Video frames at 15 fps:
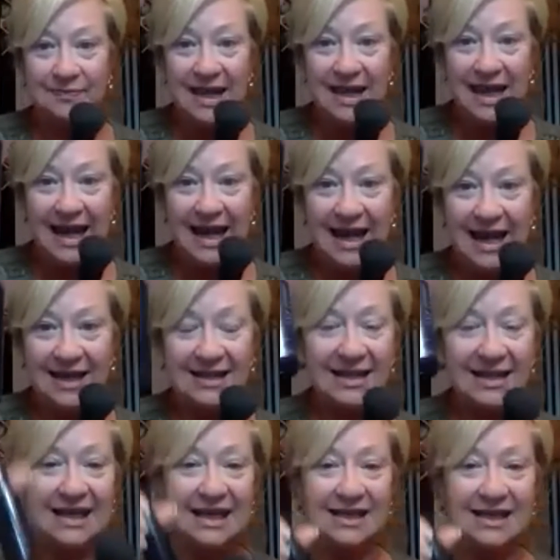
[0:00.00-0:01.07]
And
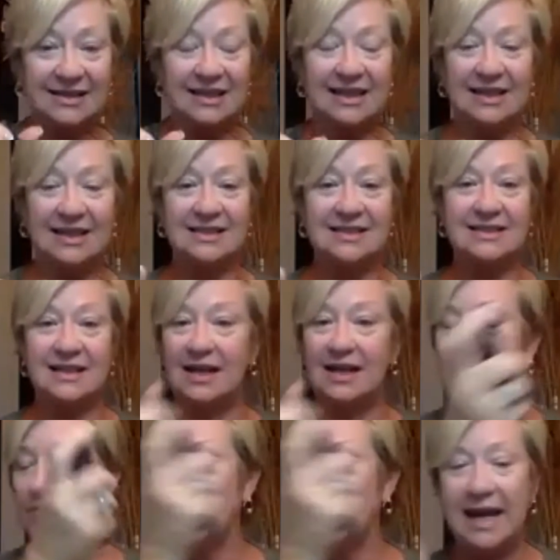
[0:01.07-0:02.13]
it is a
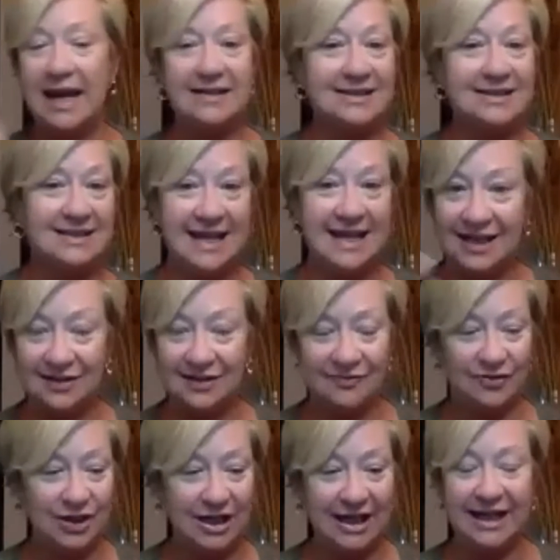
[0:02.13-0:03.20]
great set it and
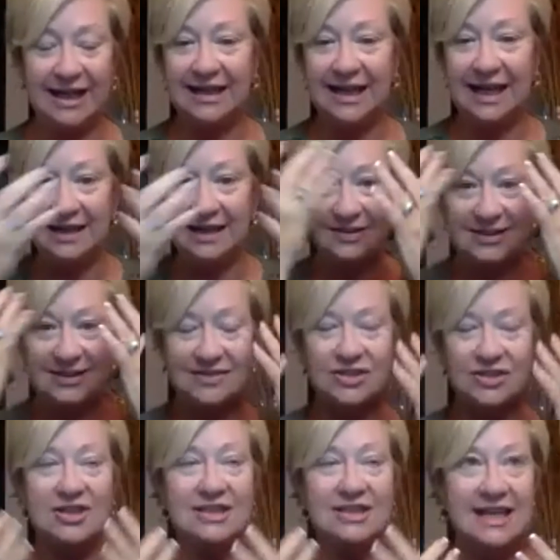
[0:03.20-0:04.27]
forget it, and it
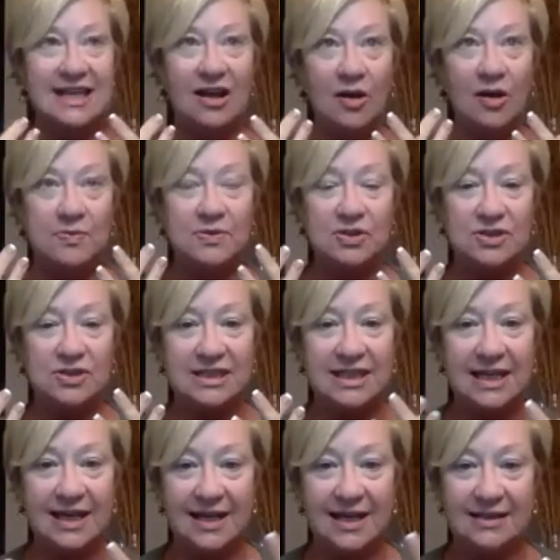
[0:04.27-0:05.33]
just helps your
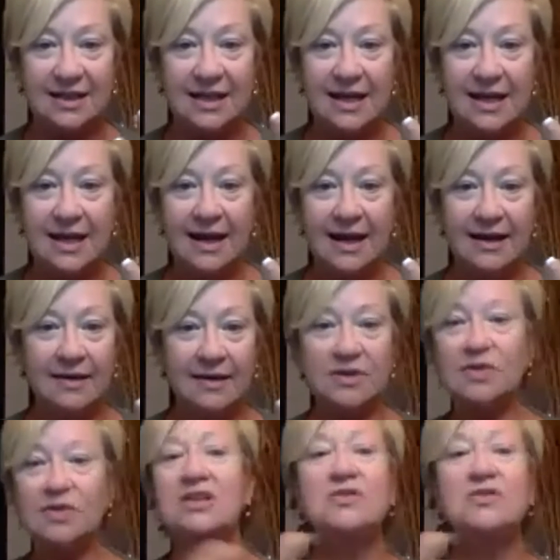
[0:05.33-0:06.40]
skin. You
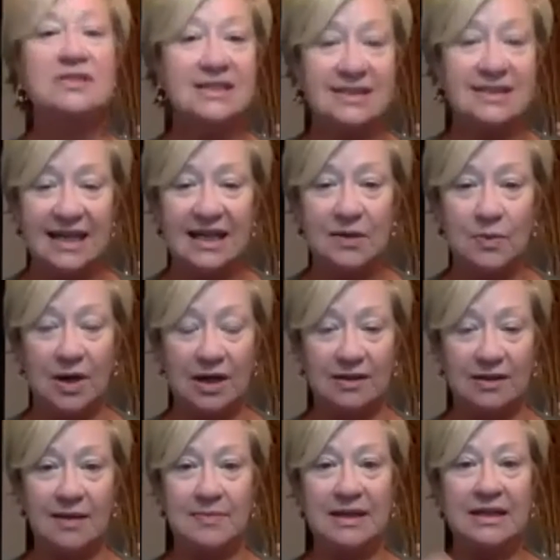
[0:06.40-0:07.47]
can use this anywhere. I
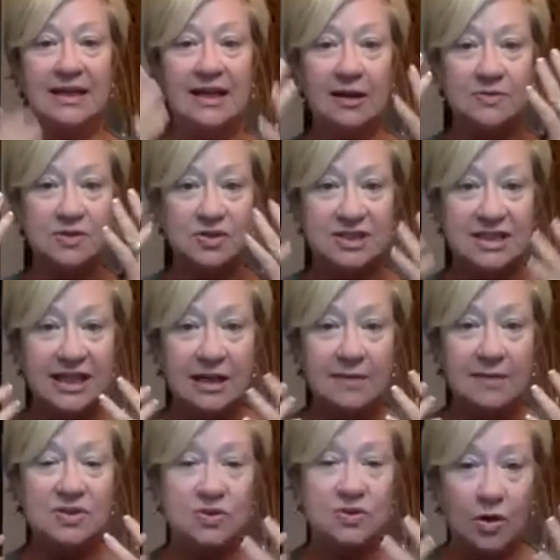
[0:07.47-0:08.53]
mean, it helps your skin
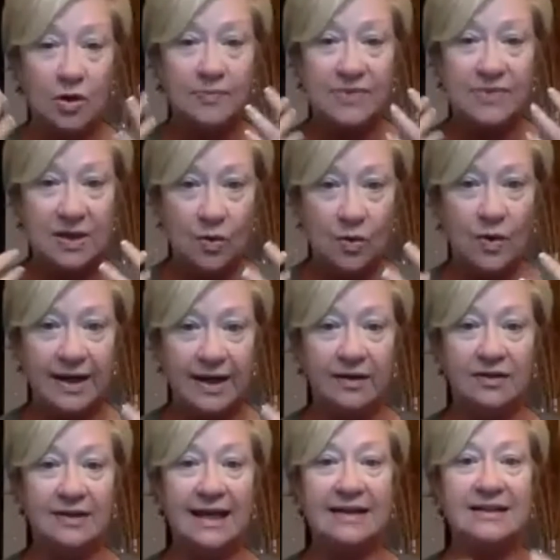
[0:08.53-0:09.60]
absorb the oil
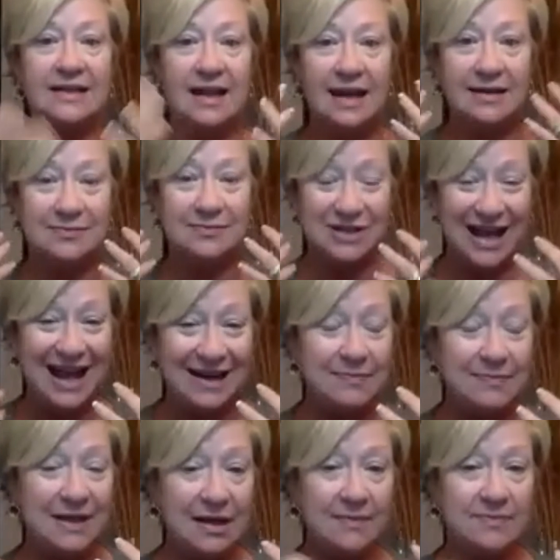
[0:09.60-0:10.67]
and kind of
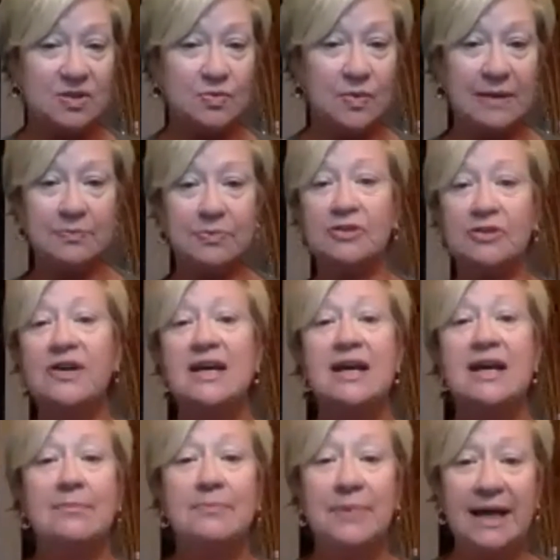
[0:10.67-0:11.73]
become sweat proof.
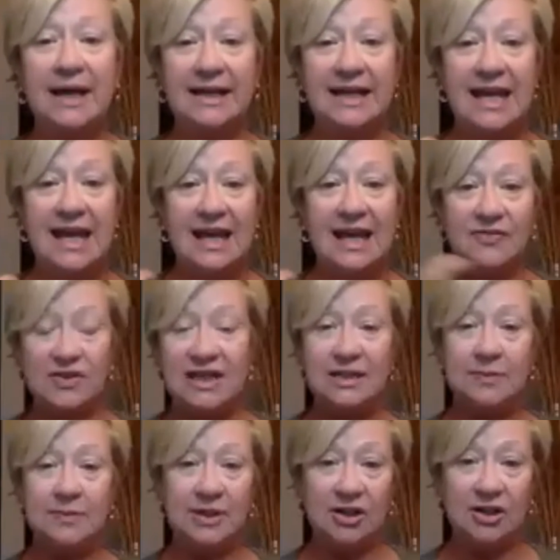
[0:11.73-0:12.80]
But if you need to put it
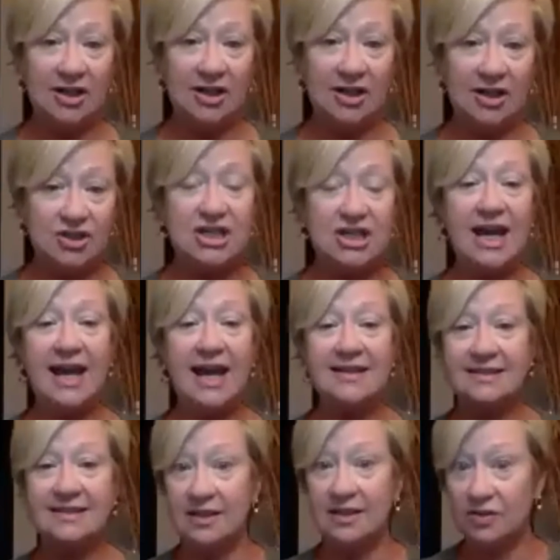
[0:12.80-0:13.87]
on your chest,
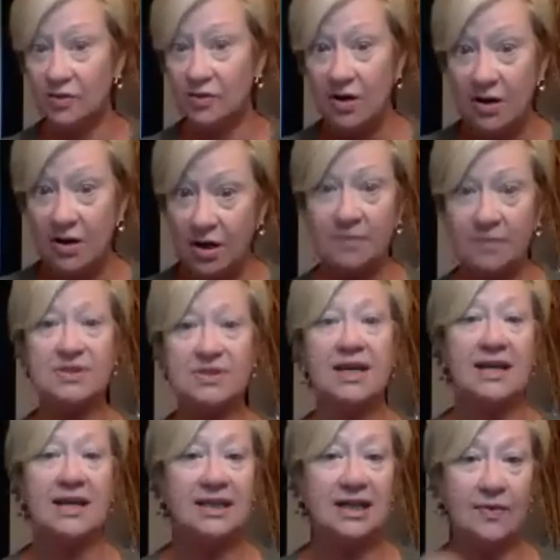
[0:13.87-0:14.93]
on your arms,
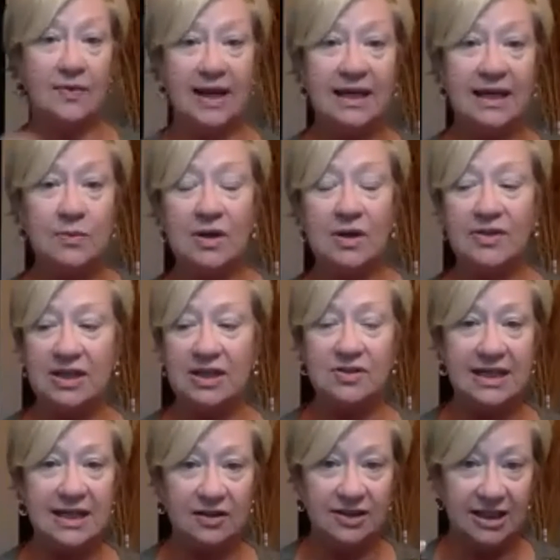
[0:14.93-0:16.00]
anywhere that you need a
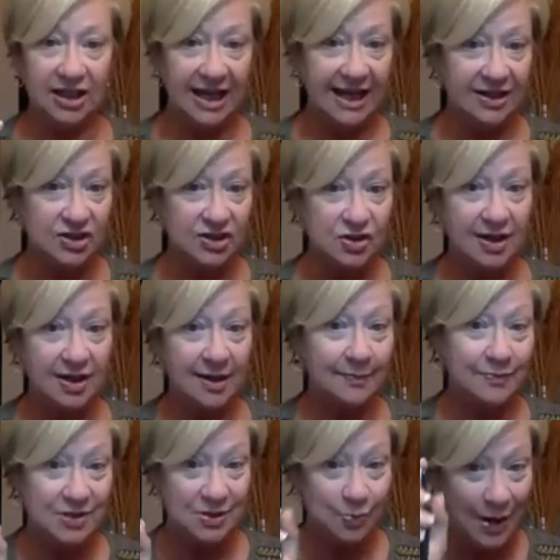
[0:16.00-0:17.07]
little extra
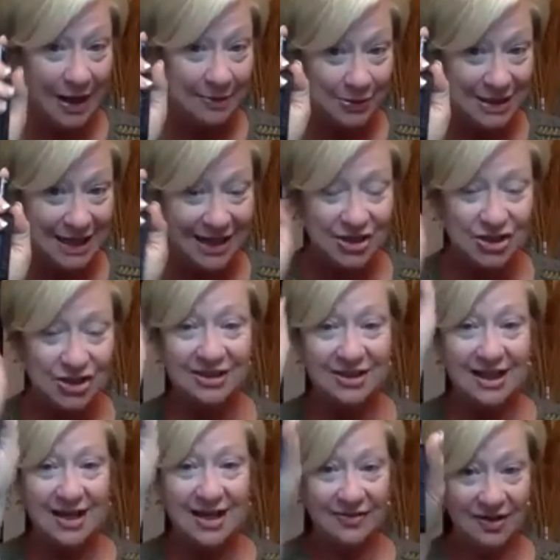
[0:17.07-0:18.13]
sweat protection,
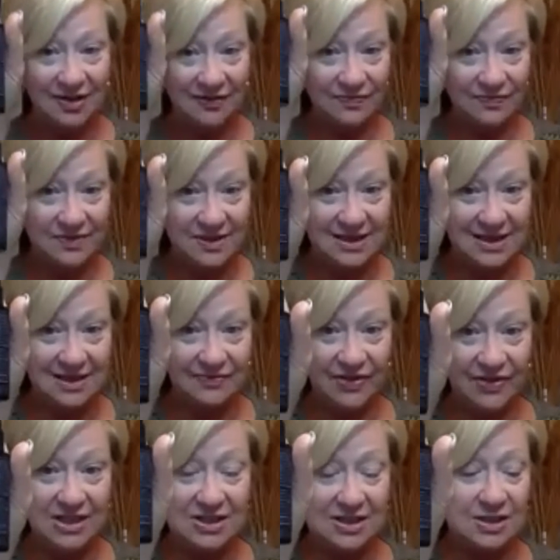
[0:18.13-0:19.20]
the
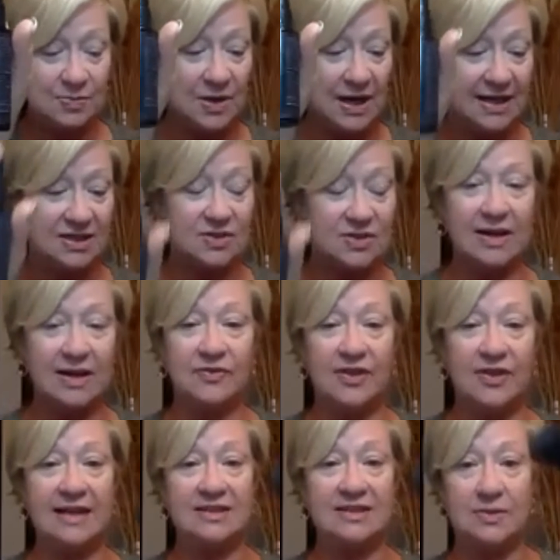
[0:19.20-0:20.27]
finishing spray is great for that.
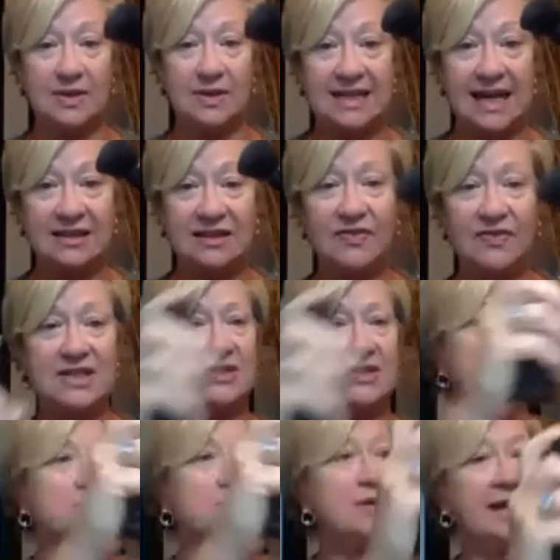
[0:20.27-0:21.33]
So I take the finishing
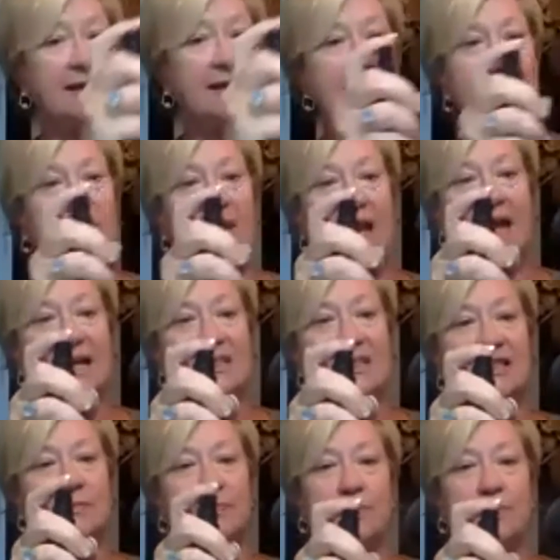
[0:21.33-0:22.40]
spray, I
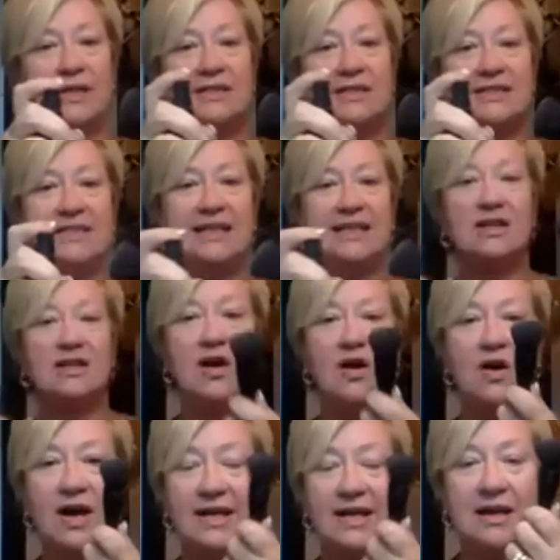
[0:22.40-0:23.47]
spritz it on
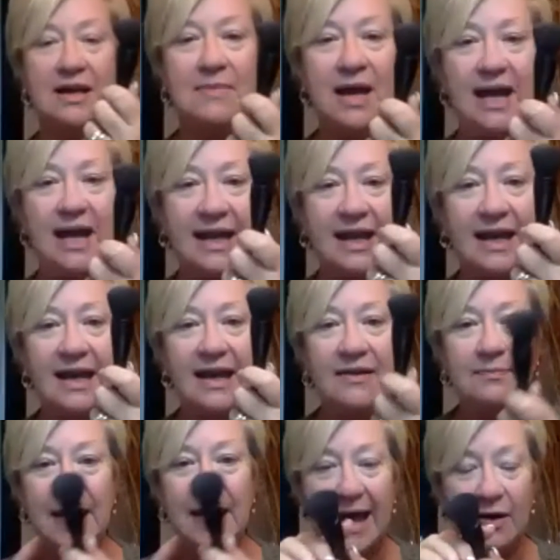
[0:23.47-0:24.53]
my
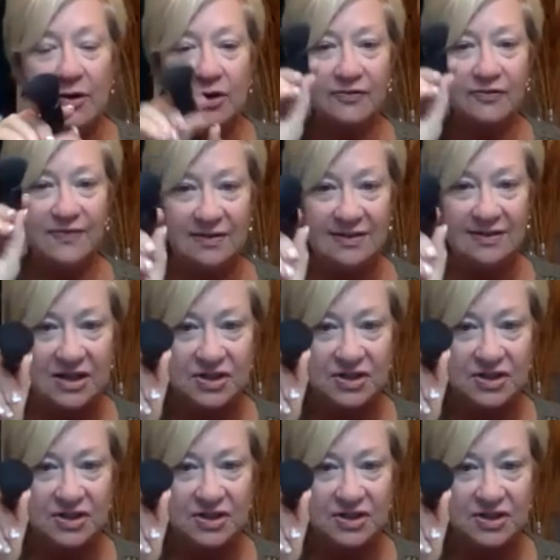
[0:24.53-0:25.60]
powder foundation, and you
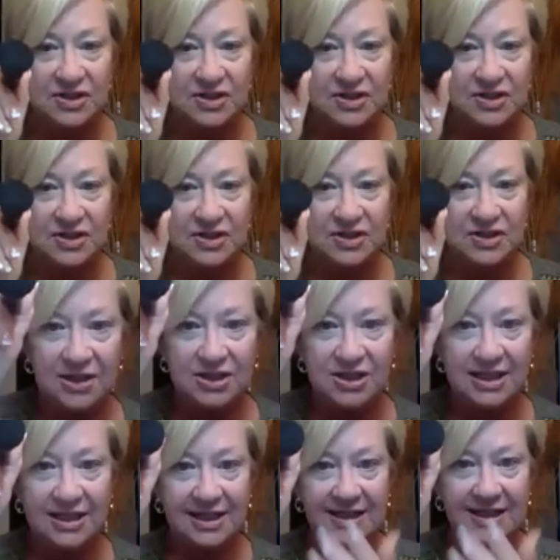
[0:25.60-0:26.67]
can see this brush
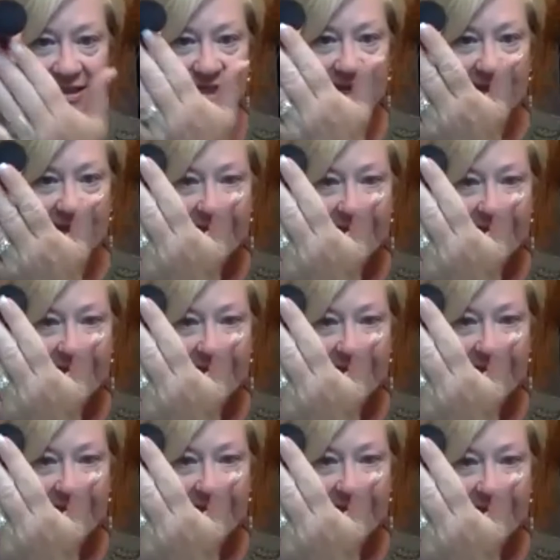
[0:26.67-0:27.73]
is a
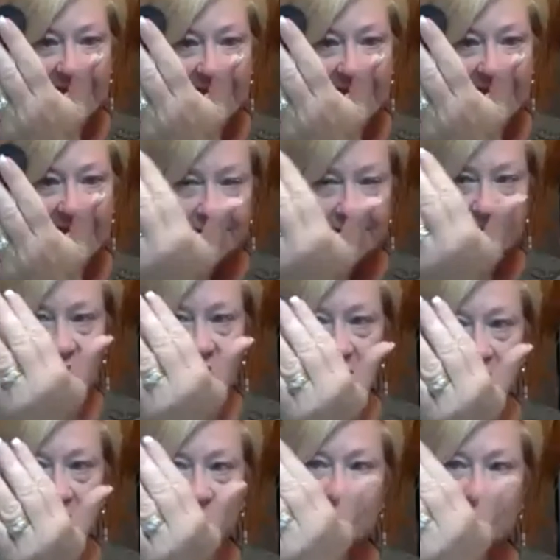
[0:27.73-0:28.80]
flat,
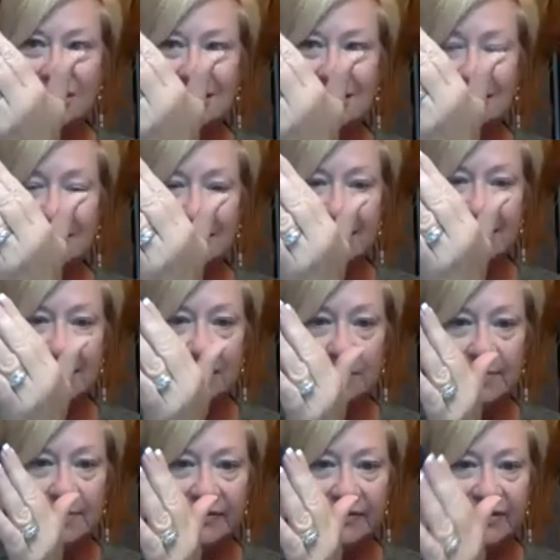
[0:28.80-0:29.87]
just a
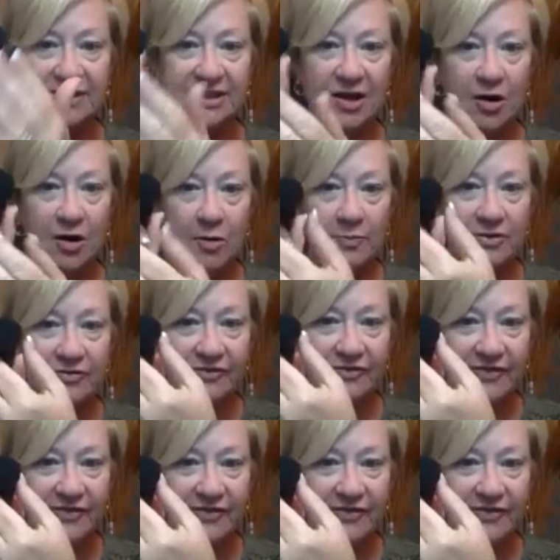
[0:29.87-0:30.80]
little bit of a domed,